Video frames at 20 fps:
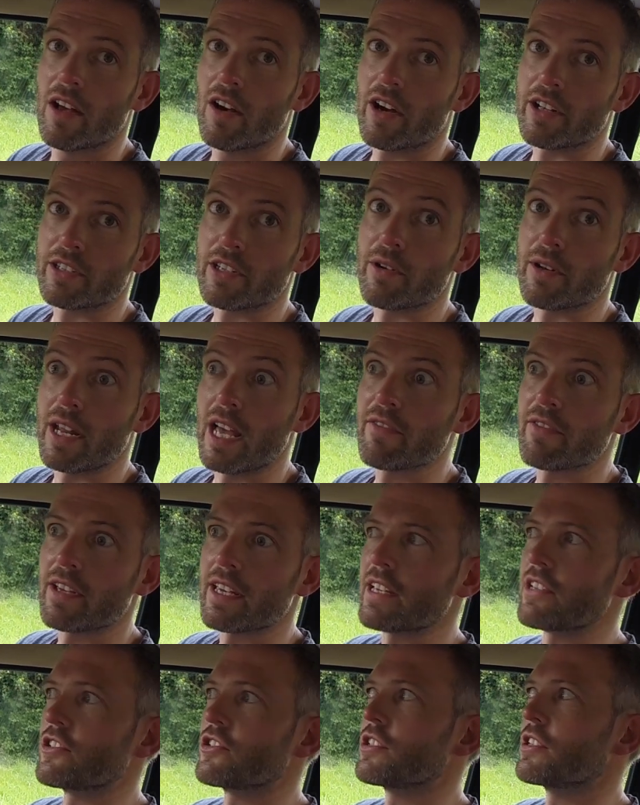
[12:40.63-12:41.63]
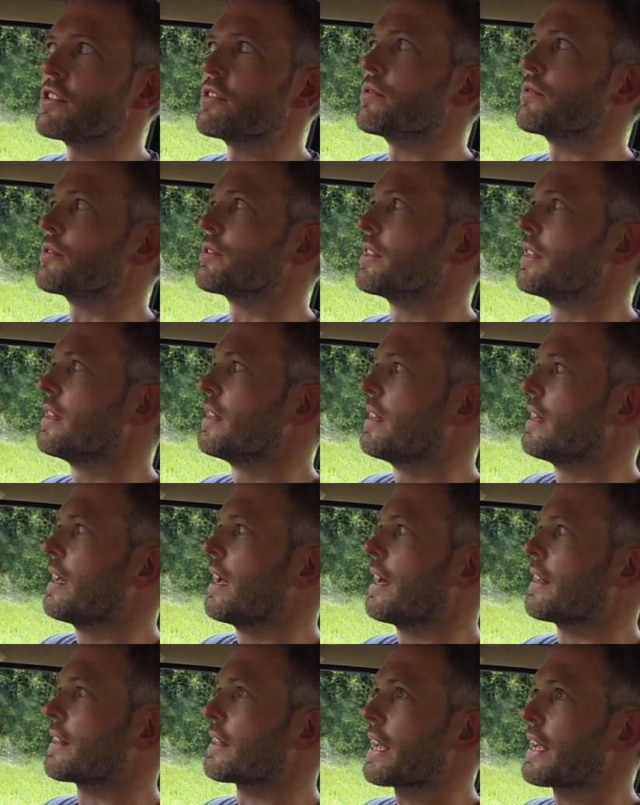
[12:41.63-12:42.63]
I don't have a heat shield,
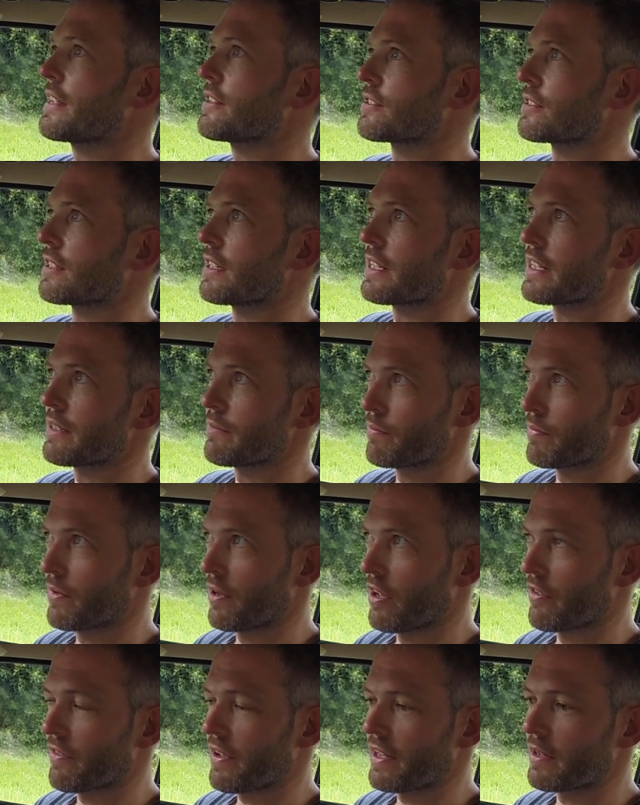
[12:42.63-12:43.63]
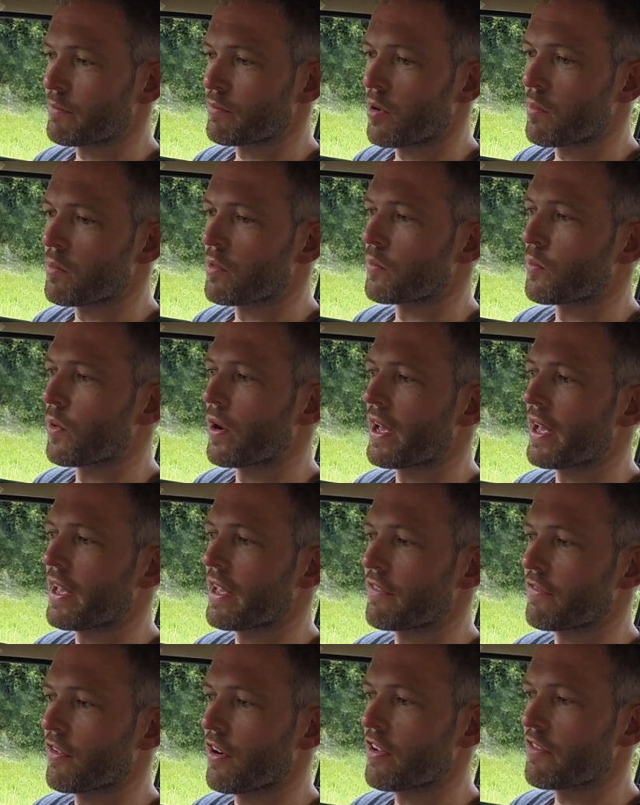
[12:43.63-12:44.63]
and occasionally I've had a problem where
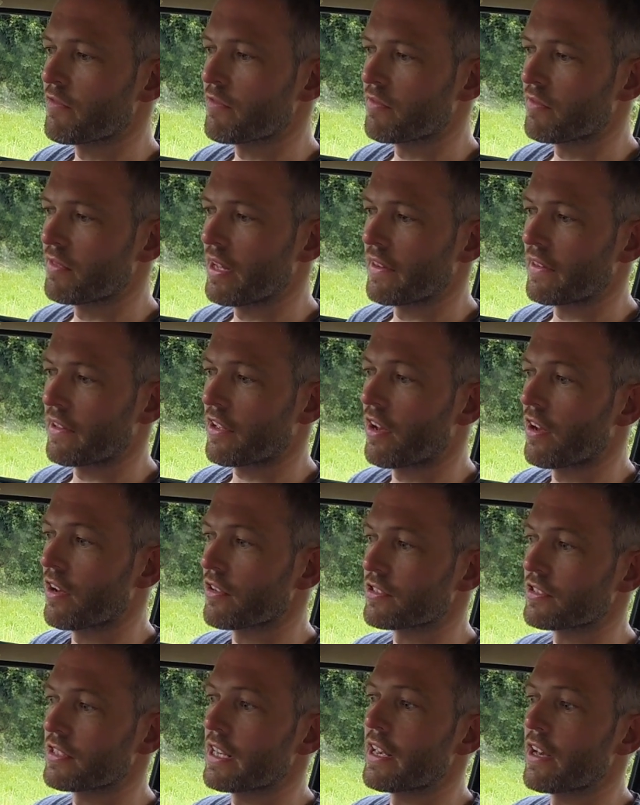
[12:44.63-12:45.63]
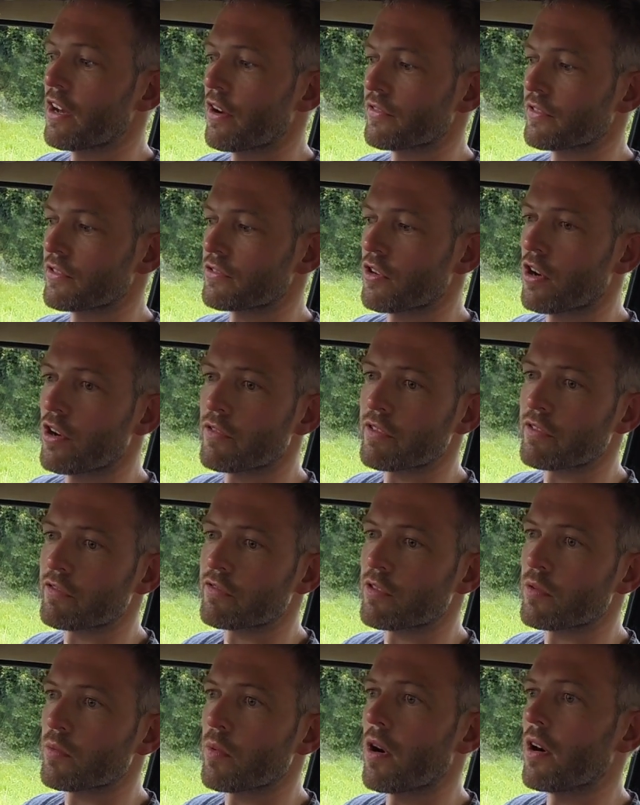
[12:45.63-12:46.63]
if I've let the car sit after driving
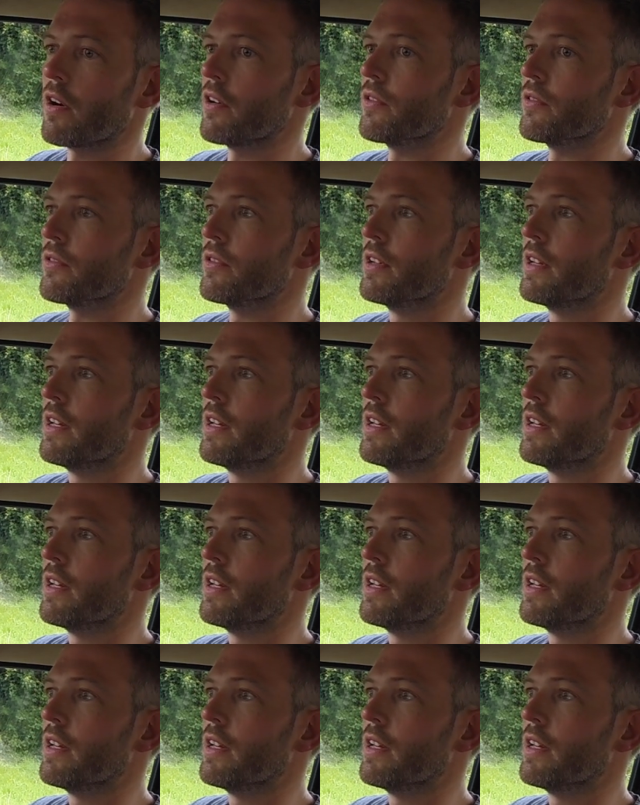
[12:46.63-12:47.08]
for a while,